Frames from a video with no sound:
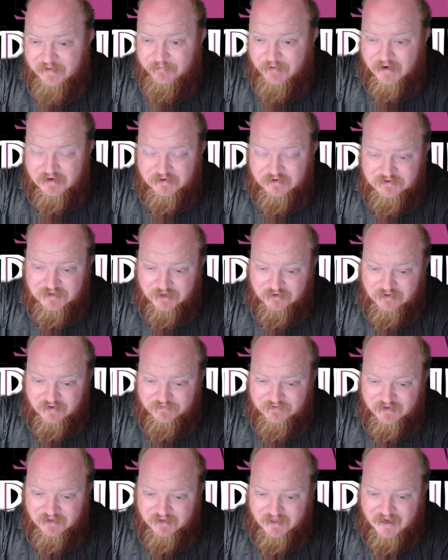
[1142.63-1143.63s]
models that are
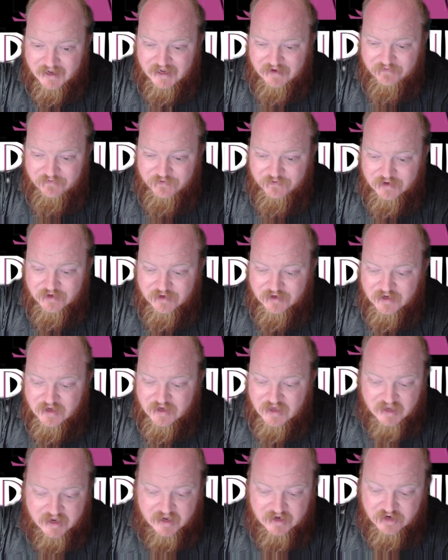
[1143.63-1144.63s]
left alive
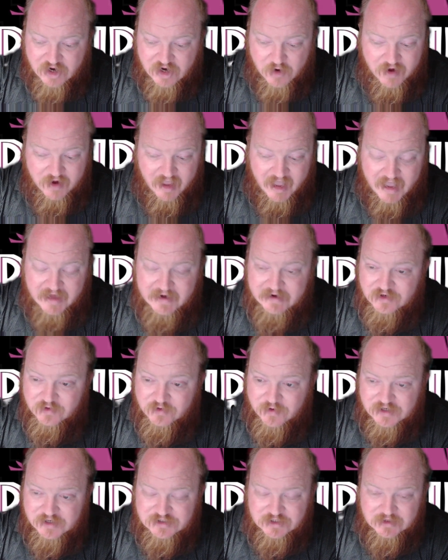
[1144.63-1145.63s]
can go in any
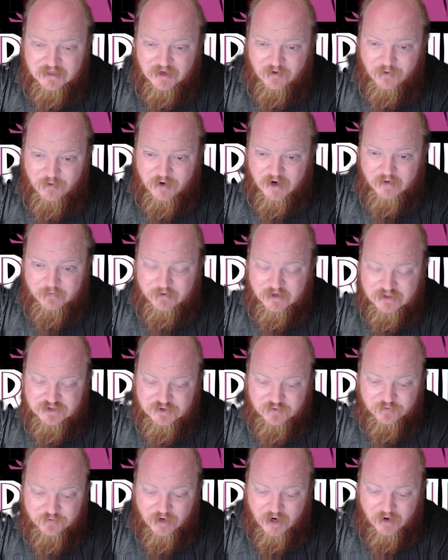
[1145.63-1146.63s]
direction they want, because
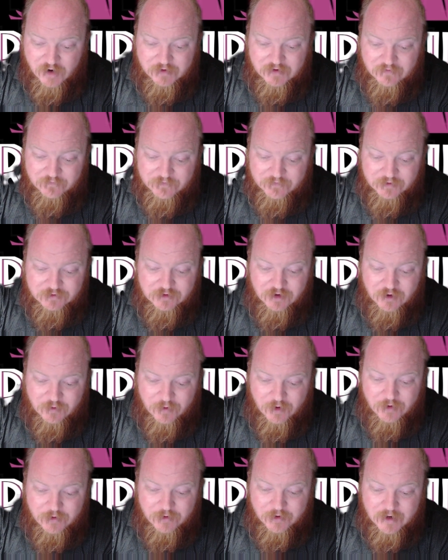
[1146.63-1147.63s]
you've already filled the
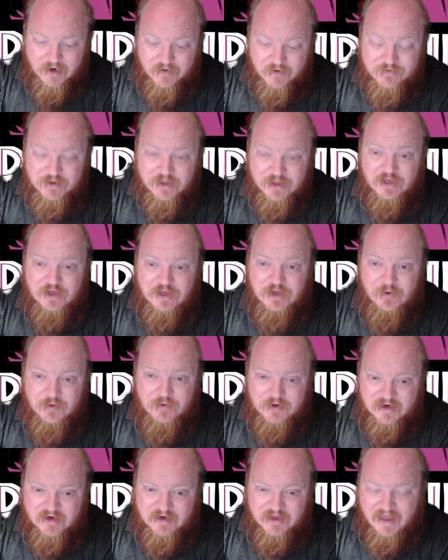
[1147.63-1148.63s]
quota of the
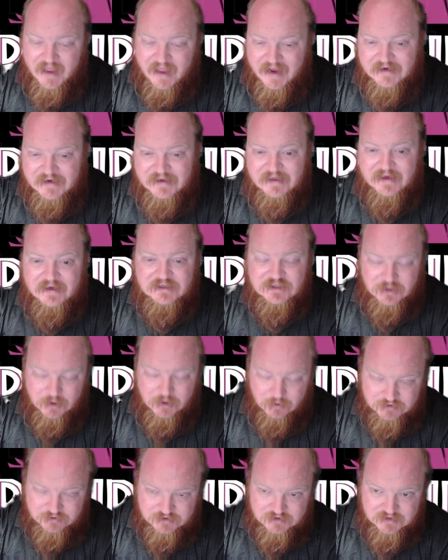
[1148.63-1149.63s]
unit ending as
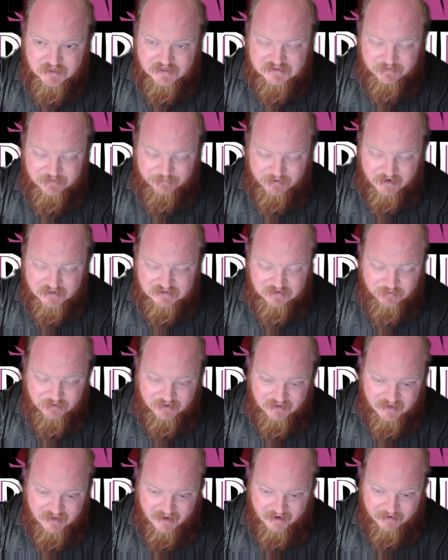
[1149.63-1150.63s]
close as it
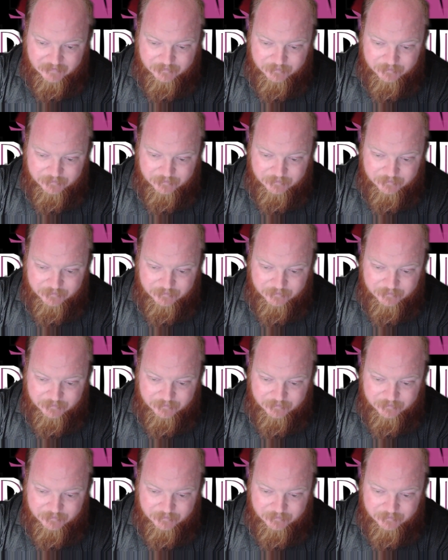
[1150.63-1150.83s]
possibly can.